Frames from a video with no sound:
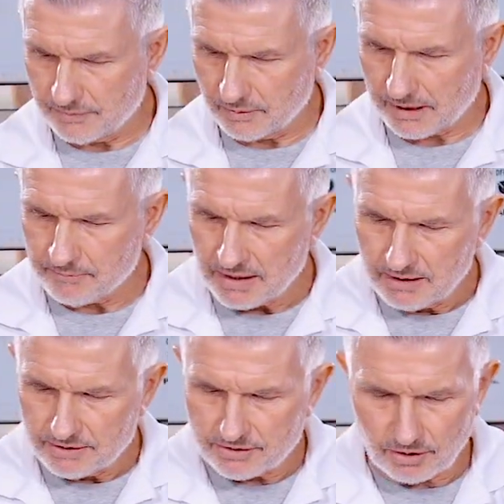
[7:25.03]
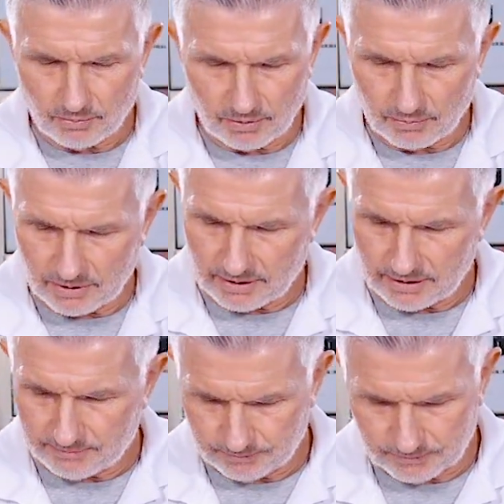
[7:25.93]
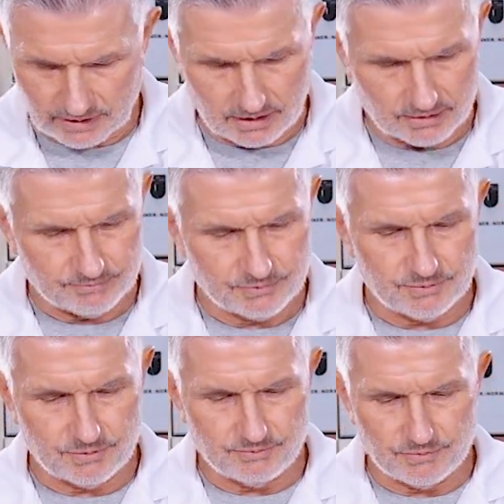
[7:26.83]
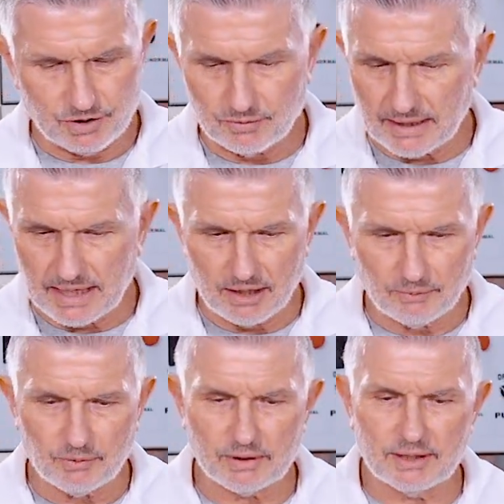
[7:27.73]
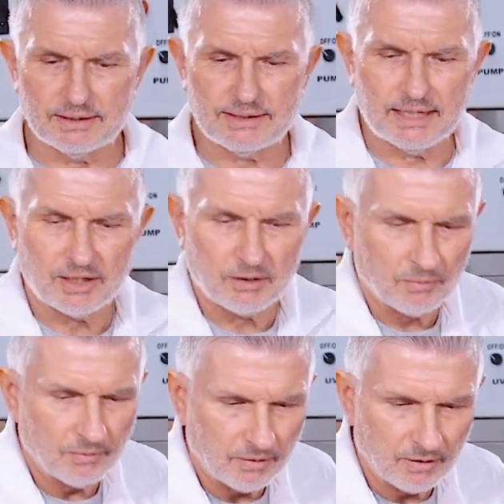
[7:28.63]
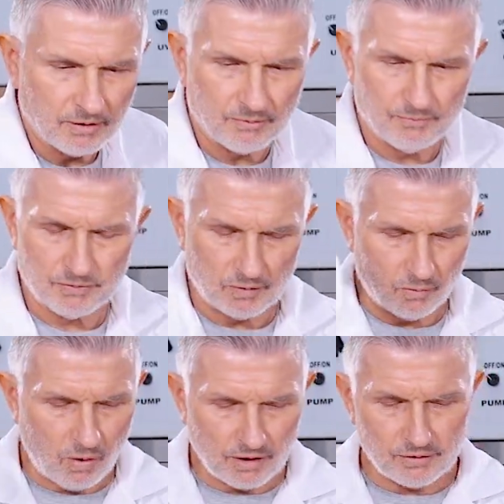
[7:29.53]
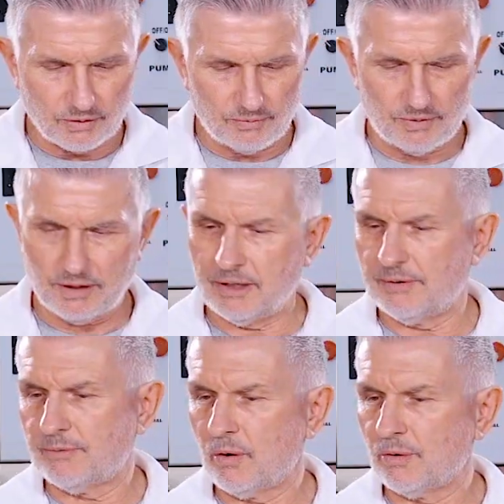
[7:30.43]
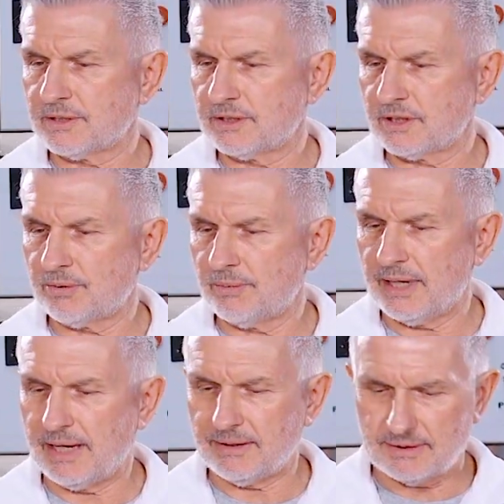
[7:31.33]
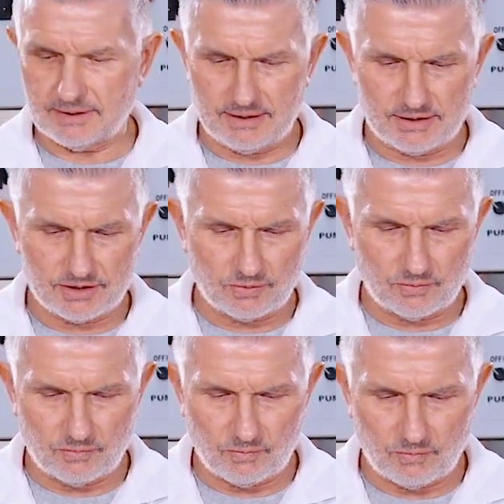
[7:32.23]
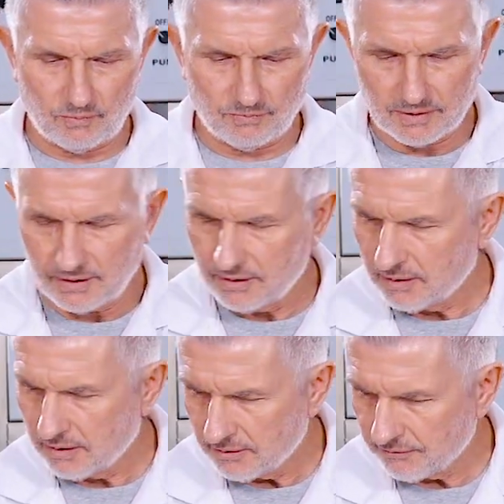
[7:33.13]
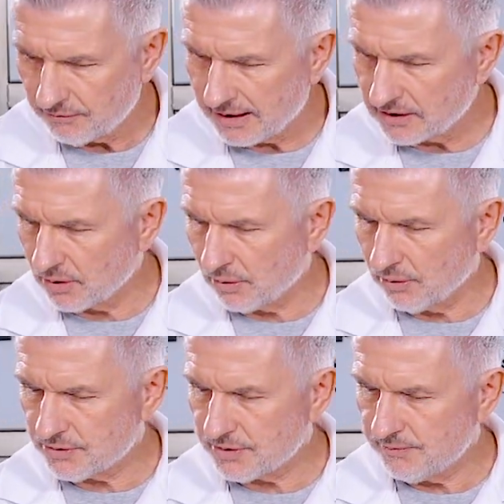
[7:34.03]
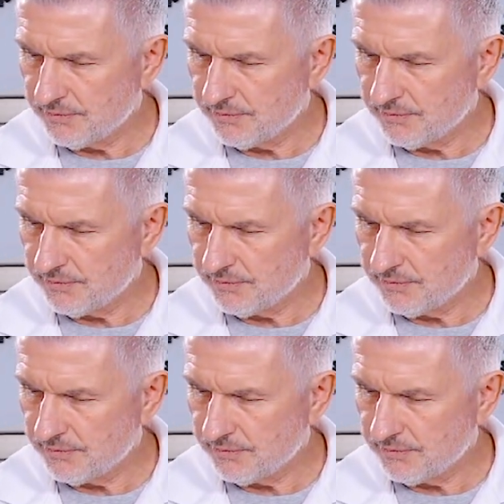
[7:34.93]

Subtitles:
Okay. So what we're going to do now, we're going to take our water hose. It's a 3/8-inch flex hose.